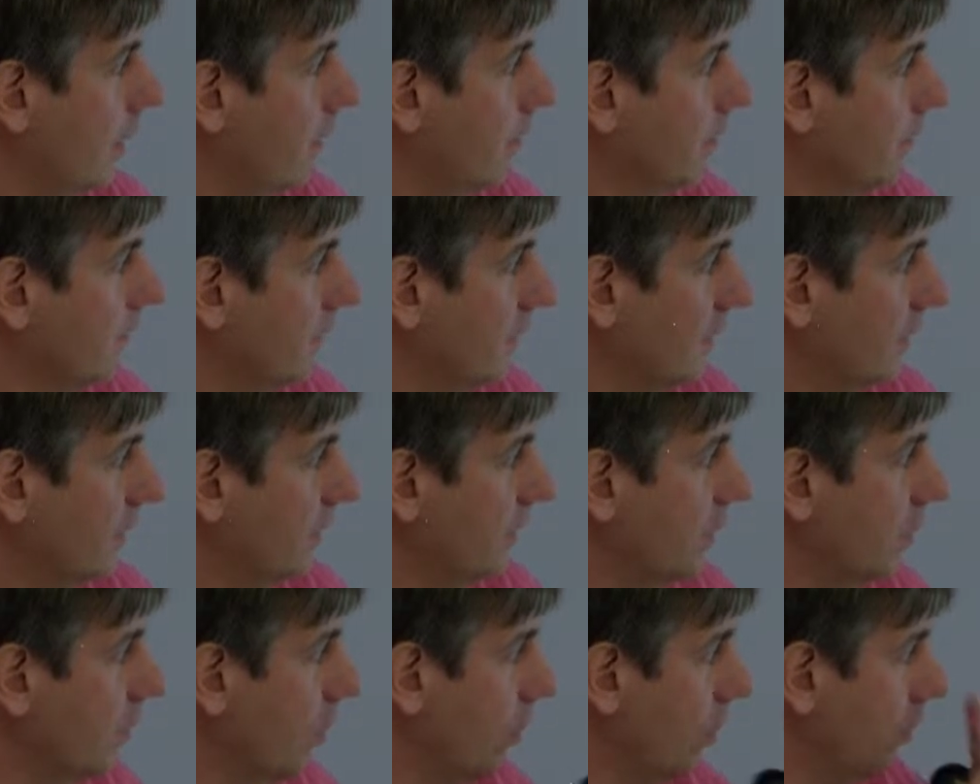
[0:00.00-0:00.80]

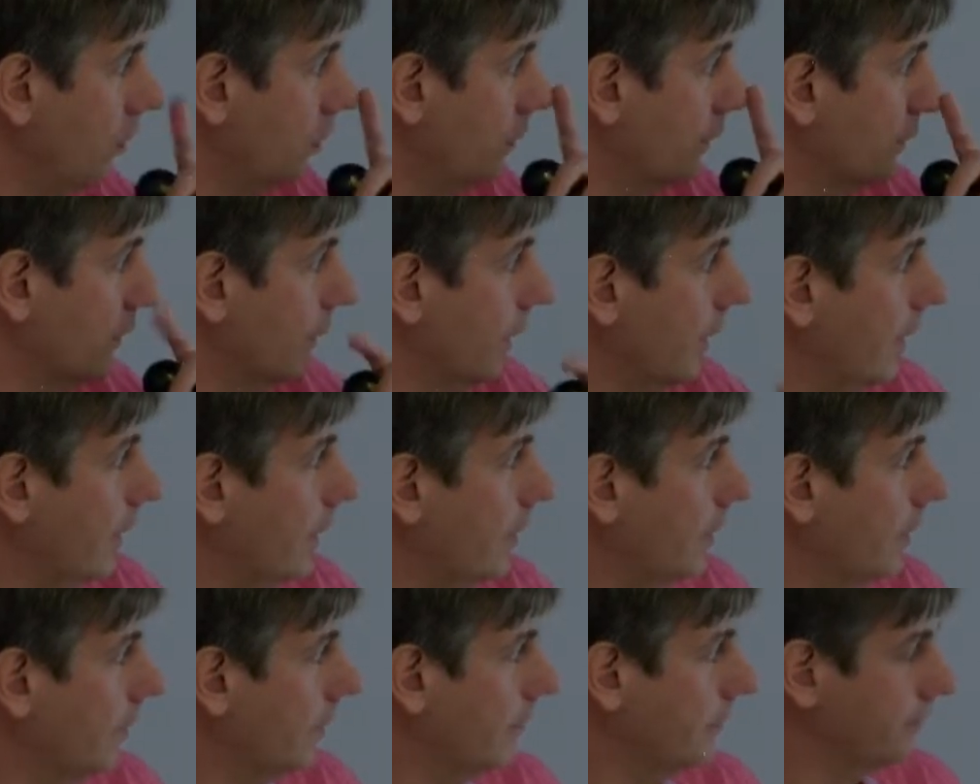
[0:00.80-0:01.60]
scientific goals,
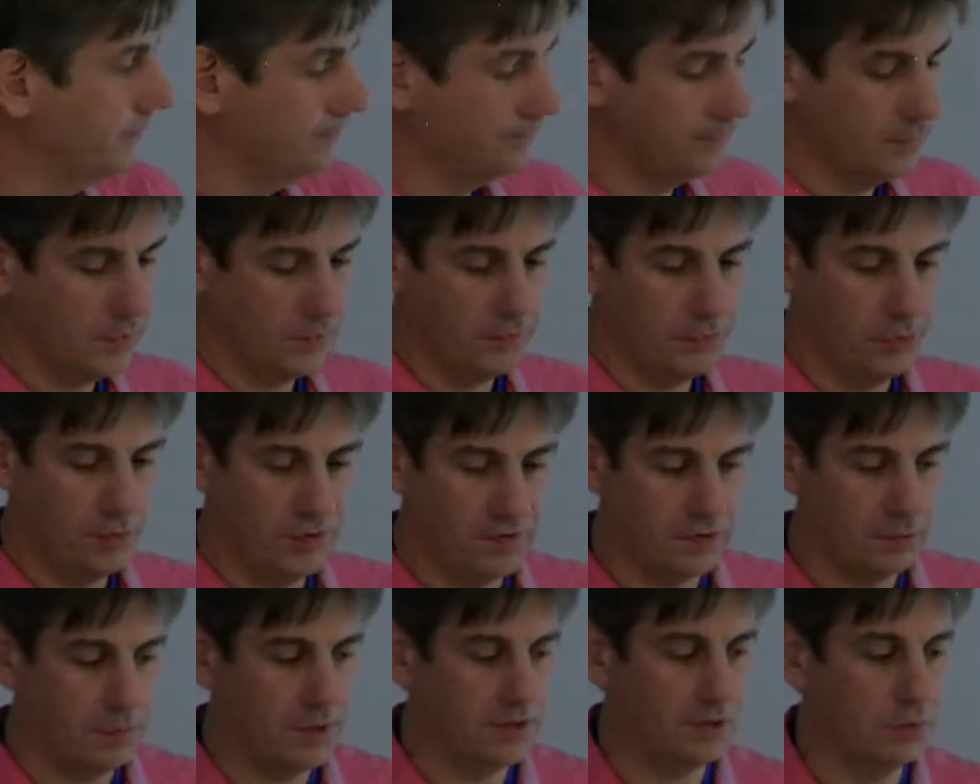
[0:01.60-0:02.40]
a few
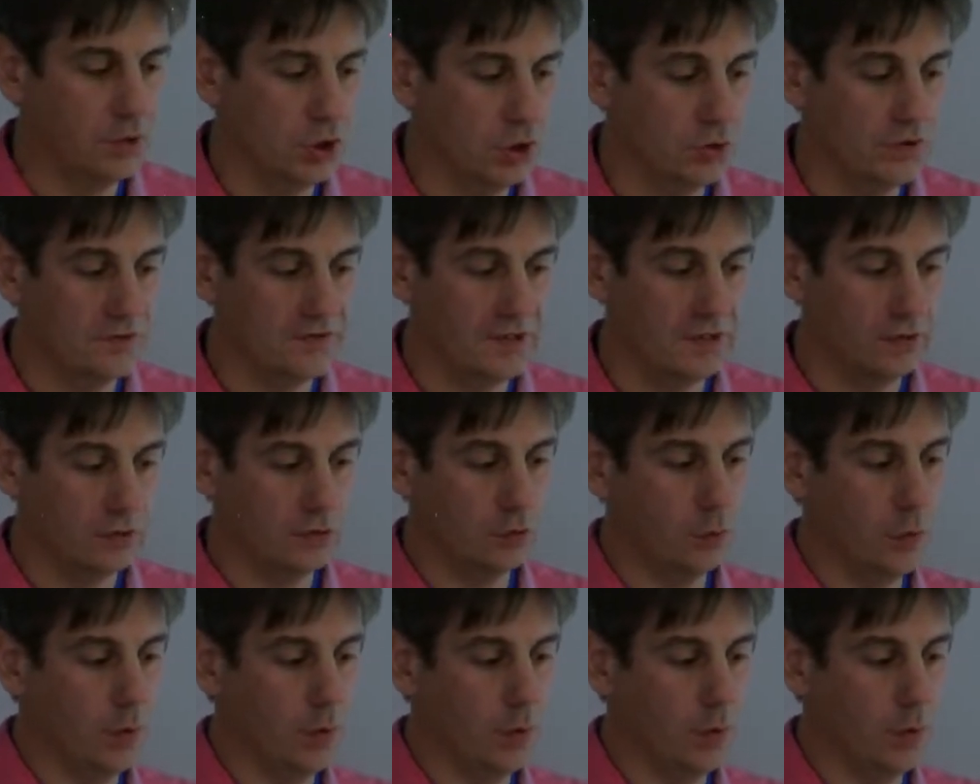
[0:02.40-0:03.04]
things about mission status,